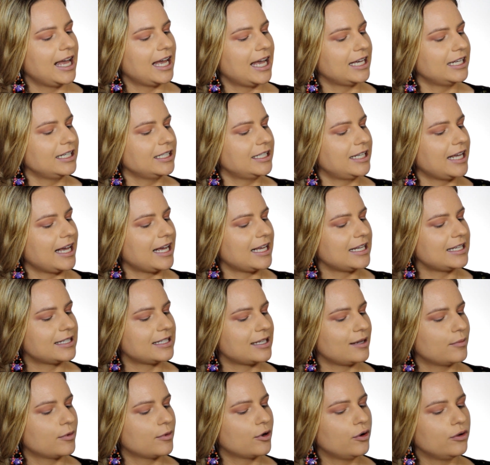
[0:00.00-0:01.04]
and it has
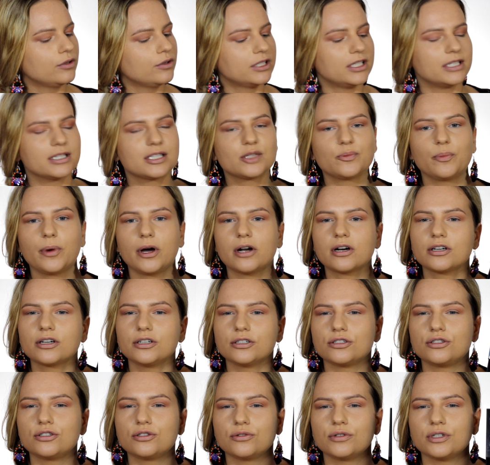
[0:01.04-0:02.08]
some golden
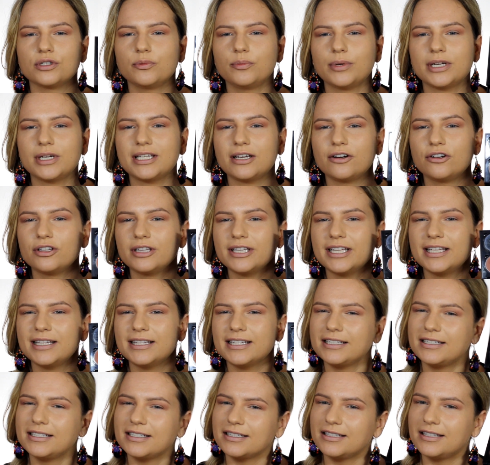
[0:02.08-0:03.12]
sparkles to it, but on the
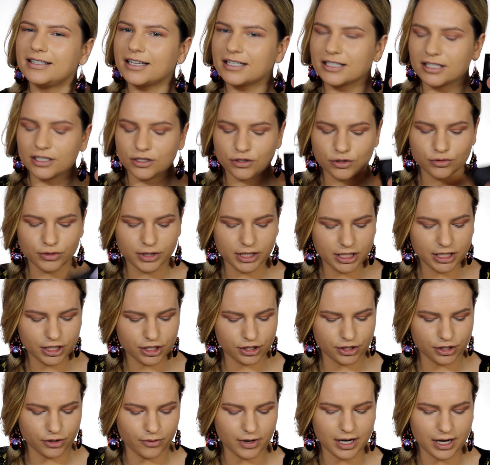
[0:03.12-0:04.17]
lid it doesn't really
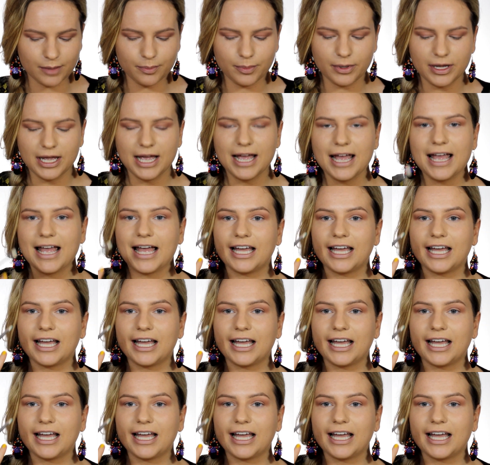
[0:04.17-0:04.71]
show up.